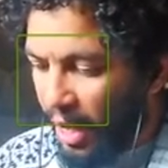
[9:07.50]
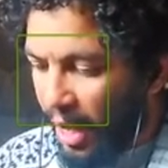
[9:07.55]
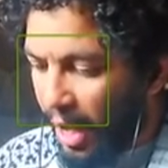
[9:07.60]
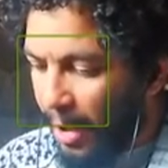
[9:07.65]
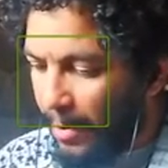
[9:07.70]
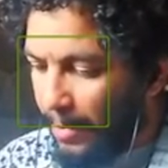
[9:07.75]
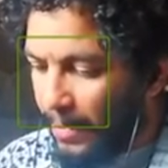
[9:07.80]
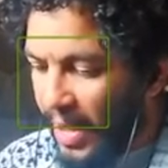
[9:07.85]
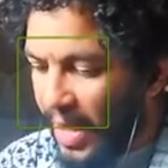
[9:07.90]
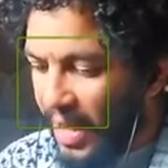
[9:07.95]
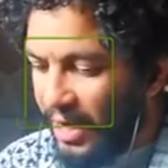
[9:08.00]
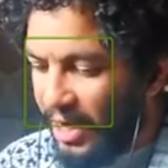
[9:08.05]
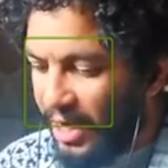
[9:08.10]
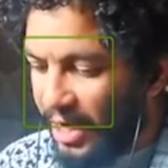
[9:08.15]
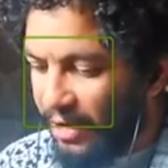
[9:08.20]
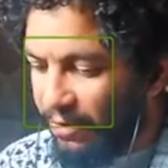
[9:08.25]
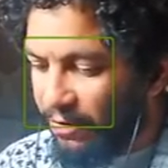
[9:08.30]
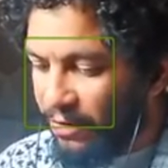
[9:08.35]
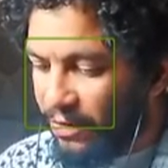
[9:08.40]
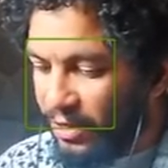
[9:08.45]
A man
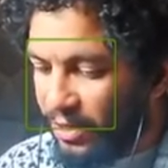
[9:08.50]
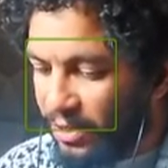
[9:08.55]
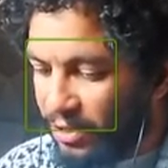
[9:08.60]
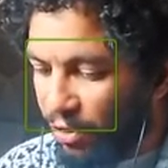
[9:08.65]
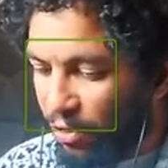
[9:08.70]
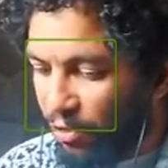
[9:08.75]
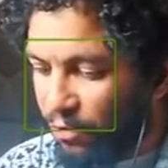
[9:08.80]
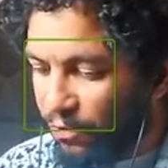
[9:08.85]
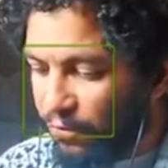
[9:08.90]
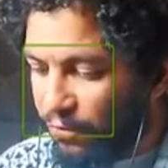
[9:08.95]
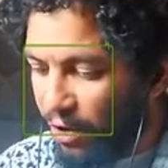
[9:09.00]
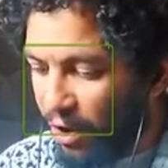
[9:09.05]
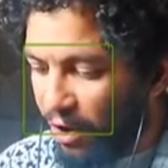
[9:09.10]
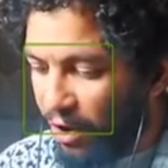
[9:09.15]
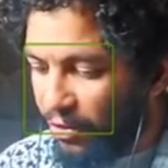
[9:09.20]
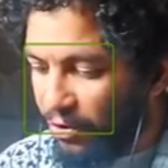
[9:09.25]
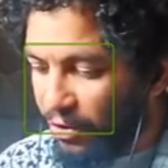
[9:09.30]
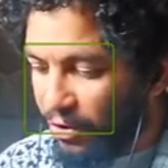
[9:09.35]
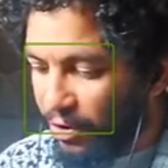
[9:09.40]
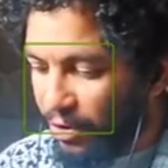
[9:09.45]
leaveth his own
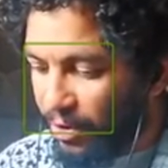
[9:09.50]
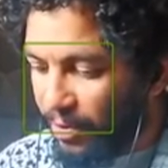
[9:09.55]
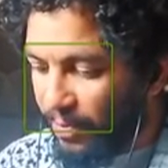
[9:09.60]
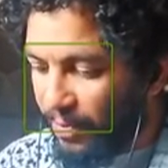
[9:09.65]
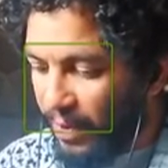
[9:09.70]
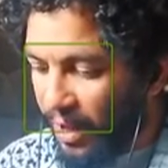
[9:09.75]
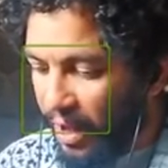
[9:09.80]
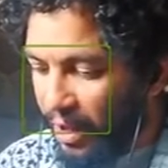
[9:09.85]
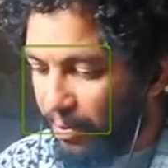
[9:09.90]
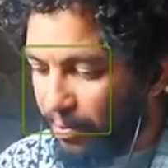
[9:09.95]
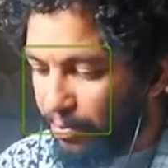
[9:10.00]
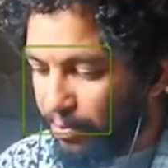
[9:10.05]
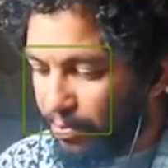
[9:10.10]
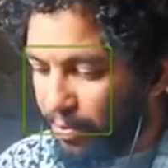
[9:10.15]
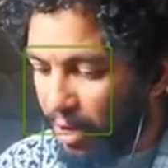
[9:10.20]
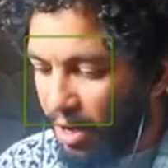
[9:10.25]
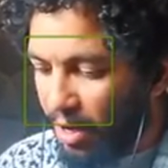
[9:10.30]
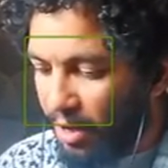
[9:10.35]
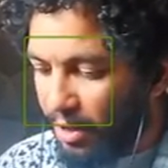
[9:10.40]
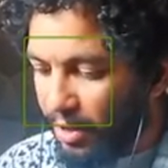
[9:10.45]
father, and
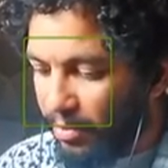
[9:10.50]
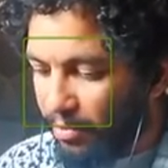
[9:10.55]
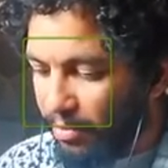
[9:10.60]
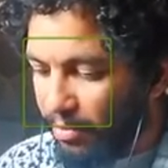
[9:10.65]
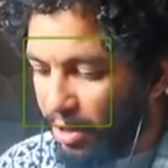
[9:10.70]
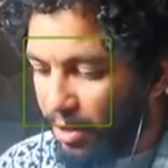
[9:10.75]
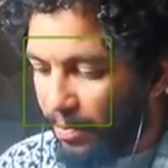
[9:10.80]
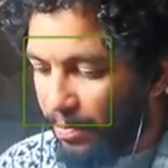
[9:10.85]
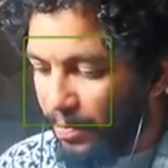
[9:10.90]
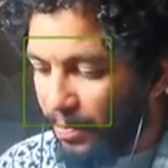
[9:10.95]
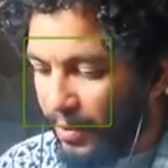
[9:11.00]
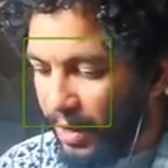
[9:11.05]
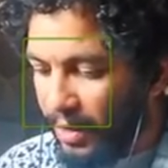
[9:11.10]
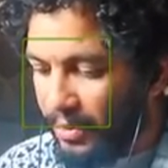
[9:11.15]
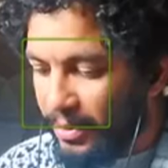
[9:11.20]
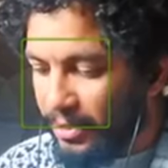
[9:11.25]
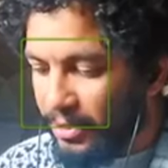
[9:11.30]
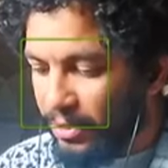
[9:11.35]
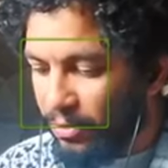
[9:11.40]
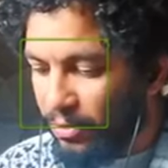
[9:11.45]
brought him up,
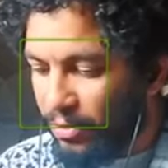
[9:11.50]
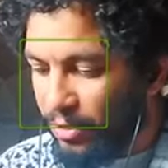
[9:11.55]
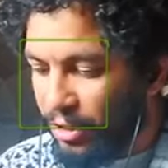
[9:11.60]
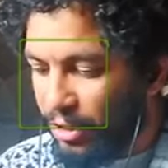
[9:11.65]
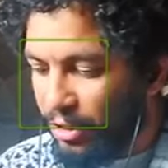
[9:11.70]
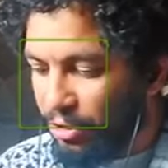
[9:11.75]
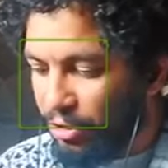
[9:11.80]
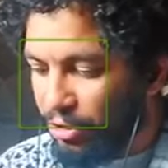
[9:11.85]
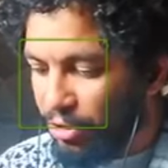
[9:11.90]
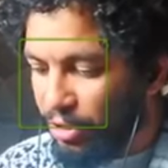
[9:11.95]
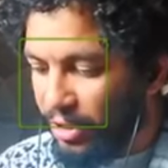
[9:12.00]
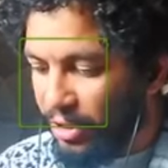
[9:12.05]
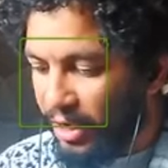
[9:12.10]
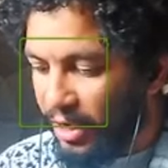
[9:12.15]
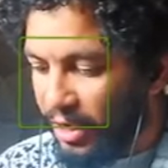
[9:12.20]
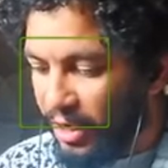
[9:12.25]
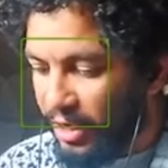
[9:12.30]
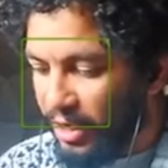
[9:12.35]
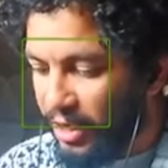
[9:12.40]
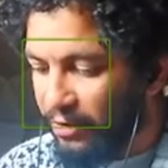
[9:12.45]
and his own country,
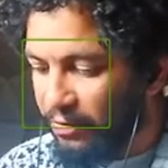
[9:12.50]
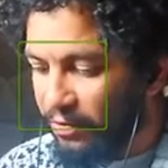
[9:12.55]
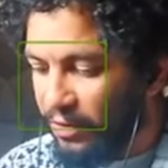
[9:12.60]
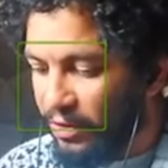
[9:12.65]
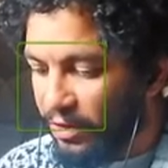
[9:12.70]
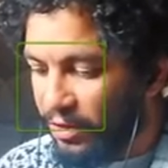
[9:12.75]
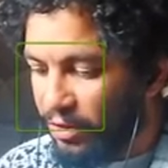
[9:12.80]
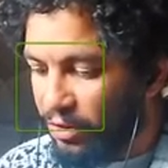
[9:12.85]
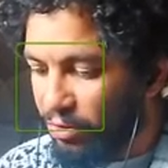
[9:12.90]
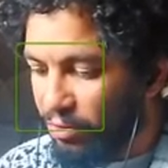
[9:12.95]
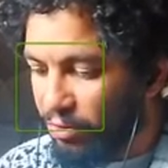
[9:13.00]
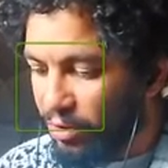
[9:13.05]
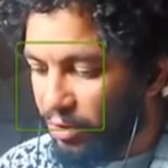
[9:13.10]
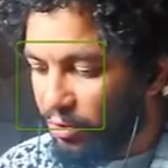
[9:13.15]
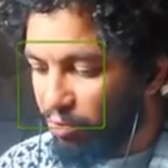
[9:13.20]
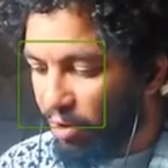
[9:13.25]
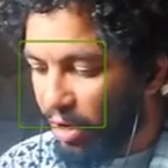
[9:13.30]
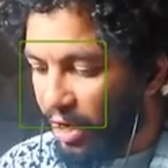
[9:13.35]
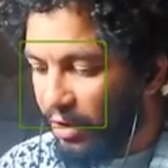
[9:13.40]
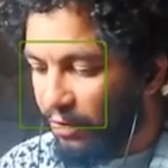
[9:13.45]
and cleaveth unto
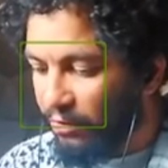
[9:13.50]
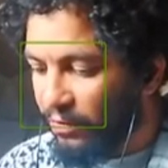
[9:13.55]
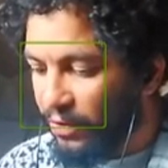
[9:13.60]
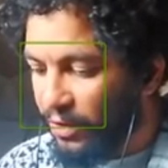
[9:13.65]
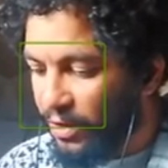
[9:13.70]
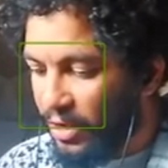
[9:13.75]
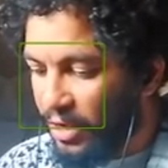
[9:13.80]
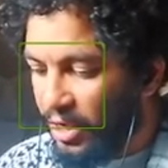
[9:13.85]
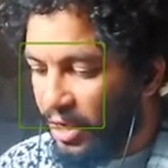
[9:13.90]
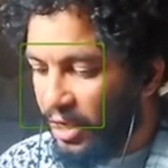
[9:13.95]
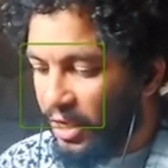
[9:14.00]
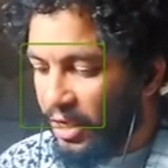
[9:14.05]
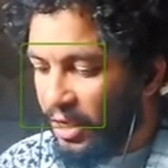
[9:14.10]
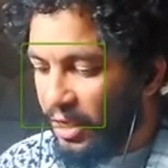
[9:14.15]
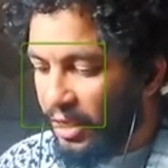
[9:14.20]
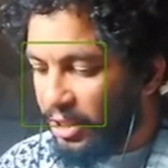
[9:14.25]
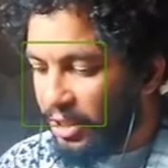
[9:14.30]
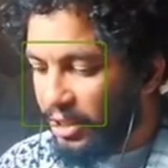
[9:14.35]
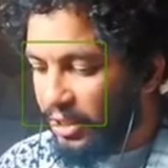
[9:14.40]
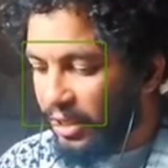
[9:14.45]
his wife.
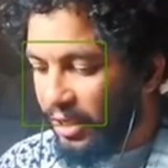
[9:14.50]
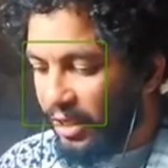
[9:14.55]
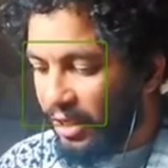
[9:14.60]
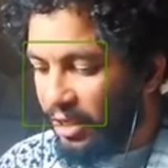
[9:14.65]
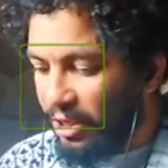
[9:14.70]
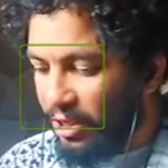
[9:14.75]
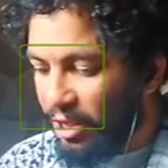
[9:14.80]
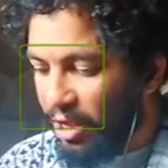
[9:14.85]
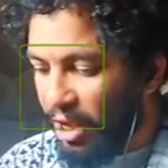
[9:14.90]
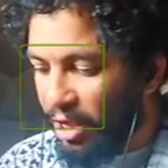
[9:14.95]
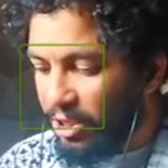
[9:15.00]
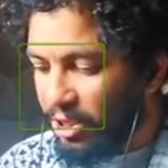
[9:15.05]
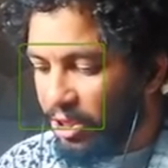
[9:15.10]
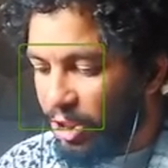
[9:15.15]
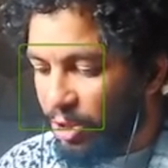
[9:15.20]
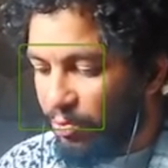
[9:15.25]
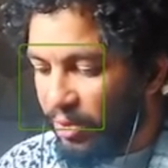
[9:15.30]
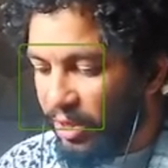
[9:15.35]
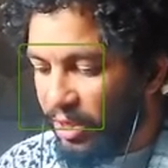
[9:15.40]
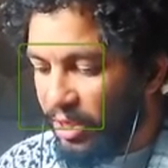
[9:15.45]
He sticketh not to
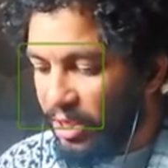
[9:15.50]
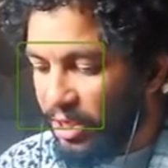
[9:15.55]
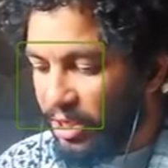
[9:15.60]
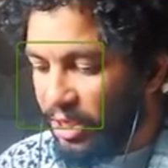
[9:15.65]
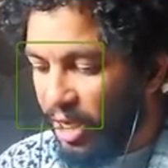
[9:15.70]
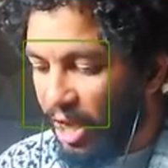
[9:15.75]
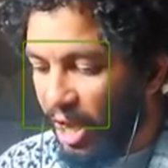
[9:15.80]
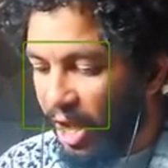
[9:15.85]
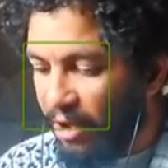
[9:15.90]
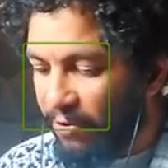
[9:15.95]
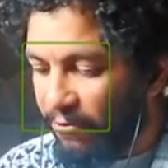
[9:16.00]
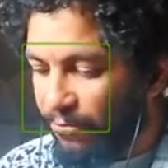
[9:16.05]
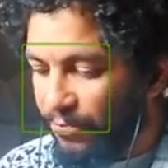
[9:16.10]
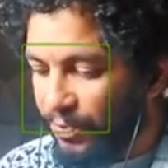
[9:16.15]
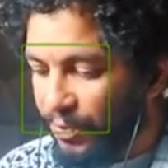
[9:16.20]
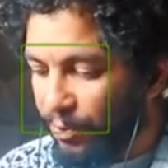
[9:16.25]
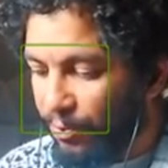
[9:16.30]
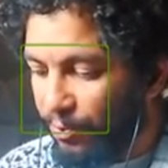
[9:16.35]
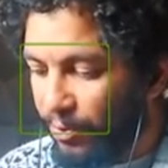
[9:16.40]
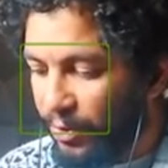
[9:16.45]
spend his life
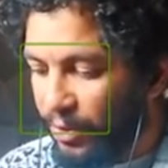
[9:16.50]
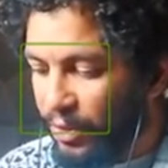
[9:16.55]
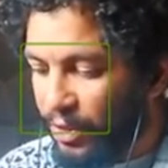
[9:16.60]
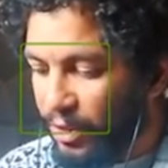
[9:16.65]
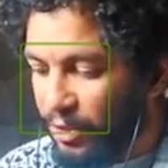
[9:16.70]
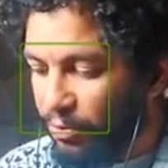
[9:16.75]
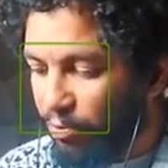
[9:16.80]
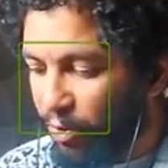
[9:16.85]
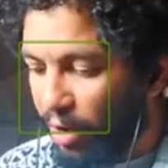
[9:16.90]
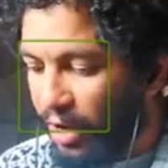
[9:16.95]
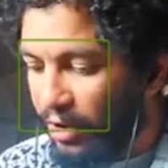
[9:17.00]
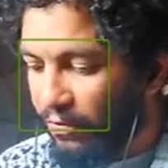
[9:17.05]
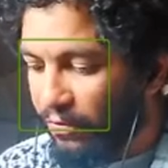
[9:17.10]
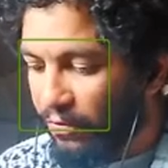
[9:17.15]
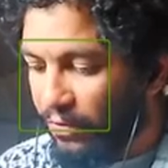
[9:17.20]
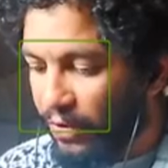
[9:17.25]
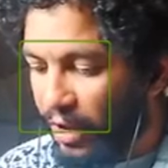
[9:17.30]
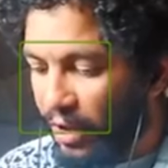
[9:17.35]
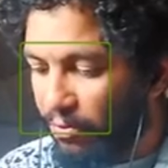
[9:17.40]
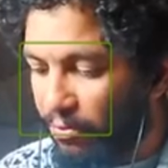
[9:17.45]
with his wife,
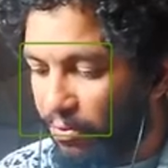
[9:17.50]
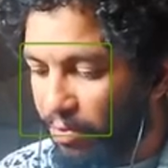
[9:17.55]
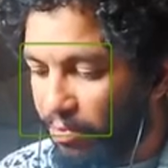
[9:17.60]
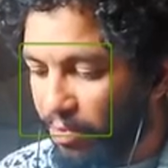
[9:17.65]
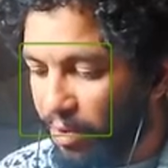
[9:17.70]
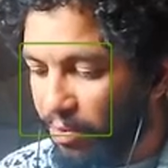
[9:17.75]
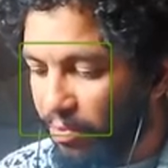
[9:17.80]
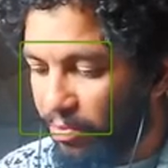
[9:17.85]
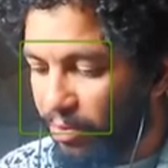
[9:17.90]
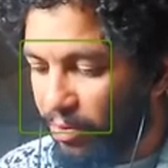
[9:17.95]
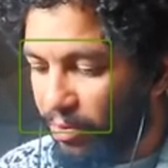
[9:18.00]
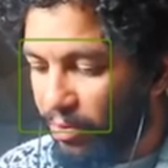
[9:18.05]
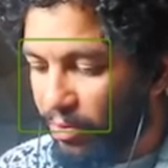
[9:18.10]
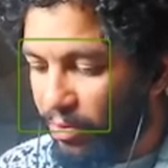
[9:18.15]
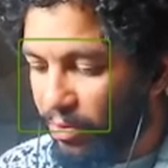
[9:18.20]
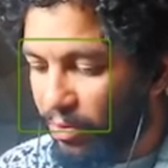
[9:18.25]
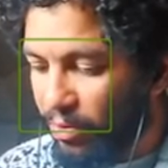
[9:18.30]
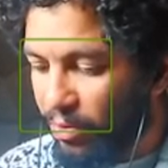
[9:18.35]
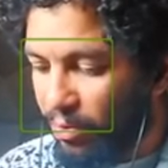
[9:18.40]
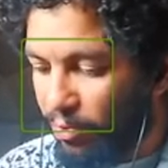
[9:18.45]
and
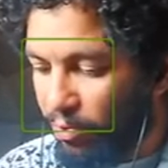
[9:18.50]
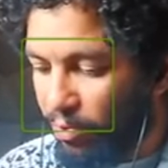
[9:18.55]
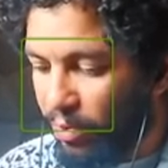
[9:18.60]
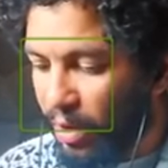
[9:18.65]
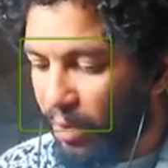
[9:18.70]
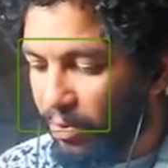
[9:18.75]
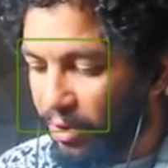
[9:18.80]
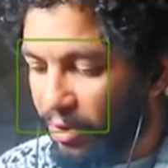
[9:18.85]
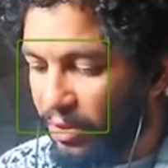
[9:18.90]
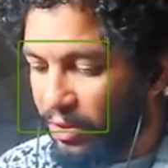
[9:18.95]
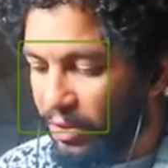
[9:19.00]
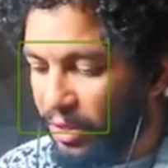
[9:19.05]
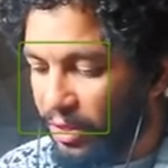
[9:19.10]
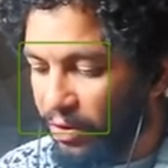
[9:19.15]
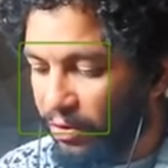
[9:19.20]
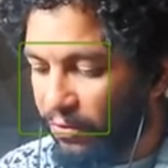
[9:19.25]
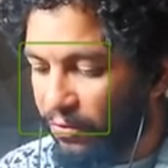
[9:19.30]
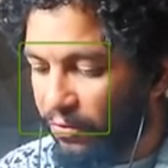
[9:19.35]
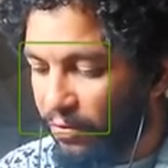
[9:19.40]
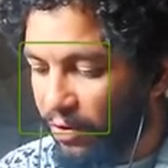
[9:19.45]
remembereth
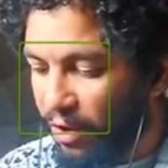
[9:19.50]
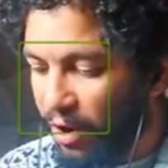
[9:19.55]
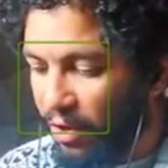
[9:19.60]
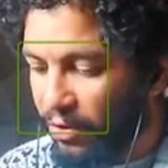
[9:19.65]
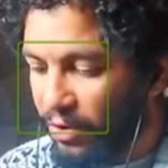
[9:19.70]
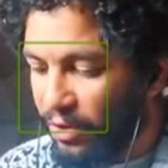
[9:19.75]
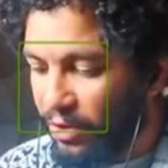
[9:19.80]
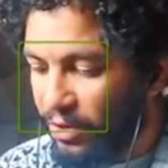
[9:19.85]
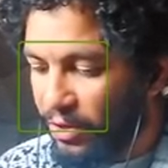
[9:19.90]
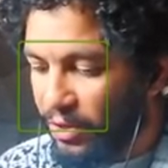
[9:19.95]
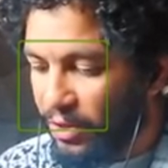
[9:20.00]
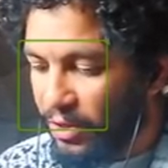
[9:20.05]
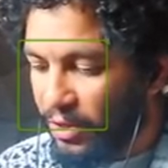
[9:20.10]
neither father,